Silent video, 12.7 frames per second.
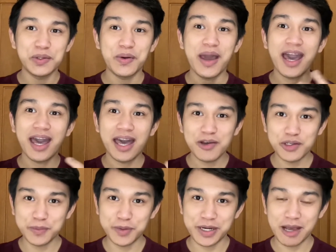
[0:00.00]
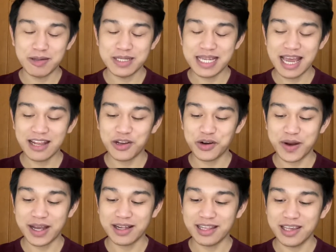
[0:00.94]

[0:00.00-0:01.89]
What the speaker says: how to pronounce that correctly.